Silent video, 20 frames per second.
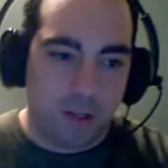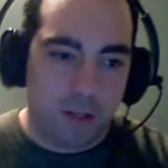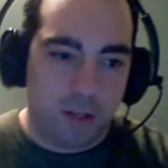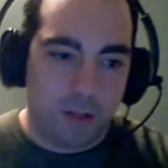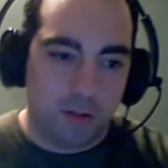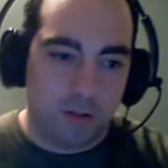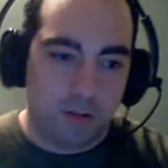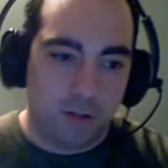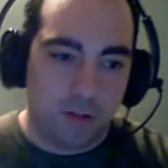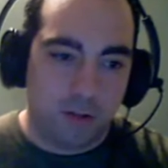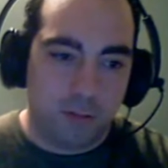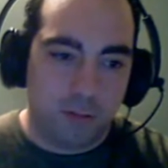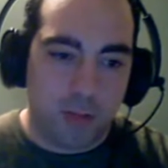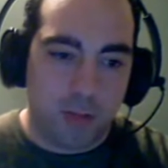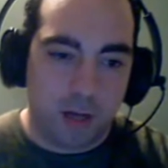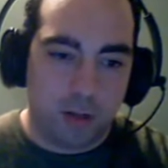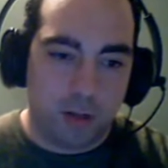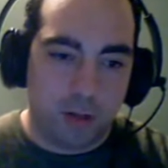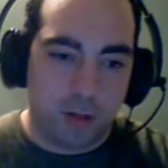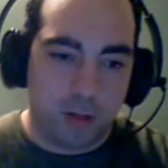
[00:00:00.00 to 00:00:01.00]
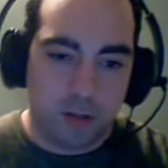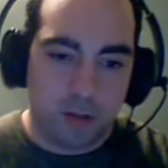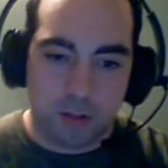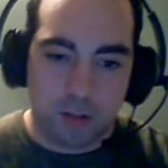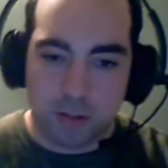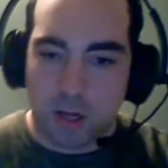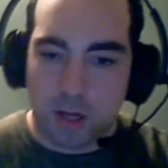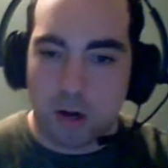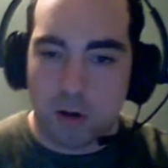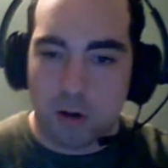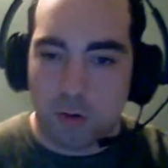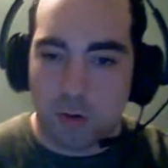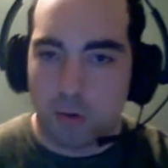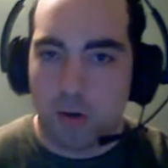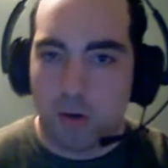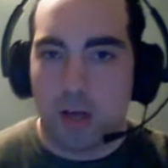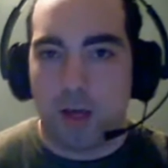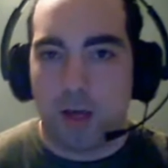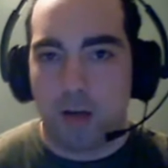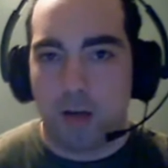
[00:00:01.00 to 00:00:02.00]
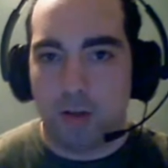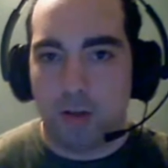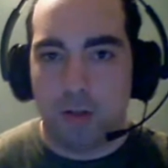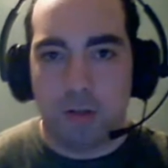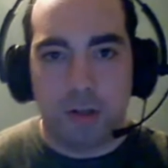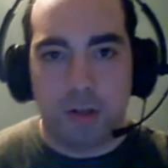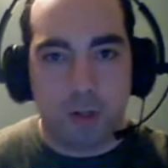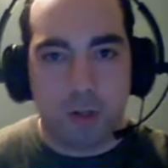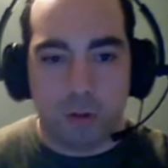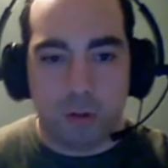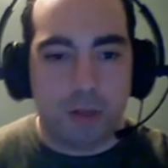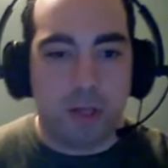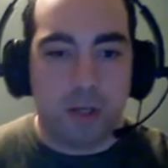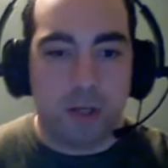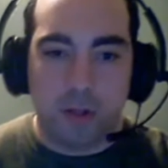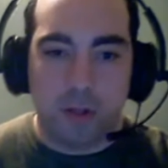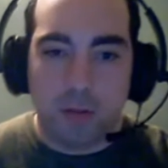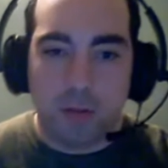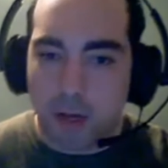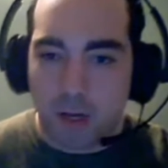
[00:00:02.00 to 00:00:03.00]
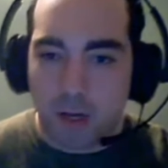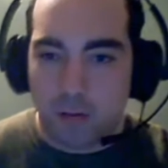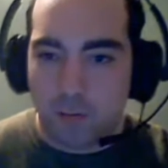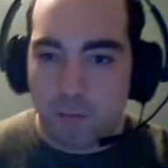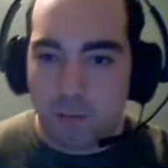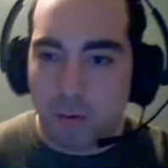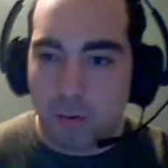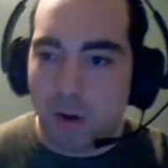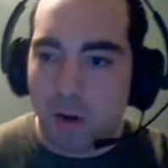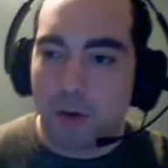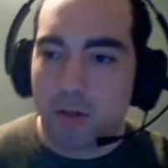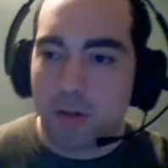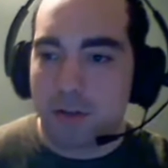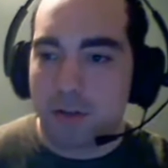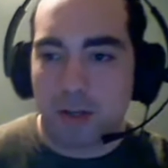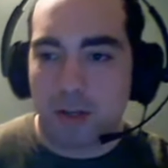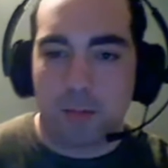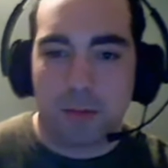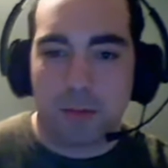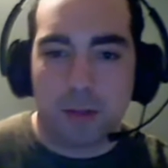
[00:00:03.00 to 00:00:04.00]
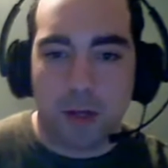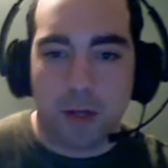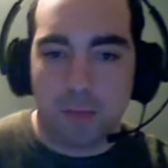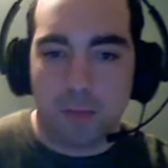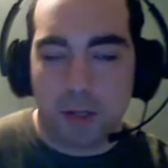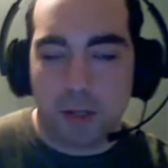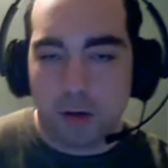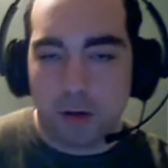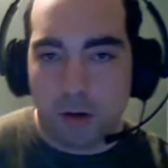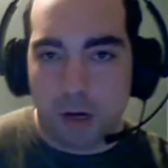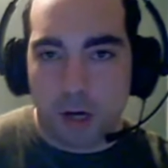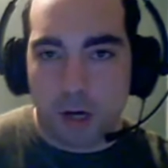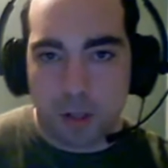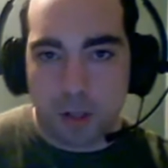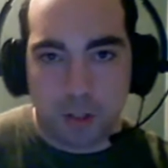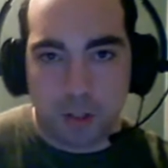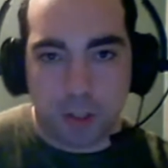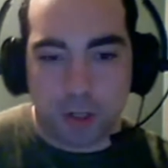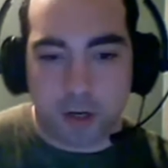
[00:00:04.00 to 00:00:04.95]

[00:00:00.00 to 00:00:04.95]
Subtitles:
metal in the stone, and you think you might have broken something, but you're not sure.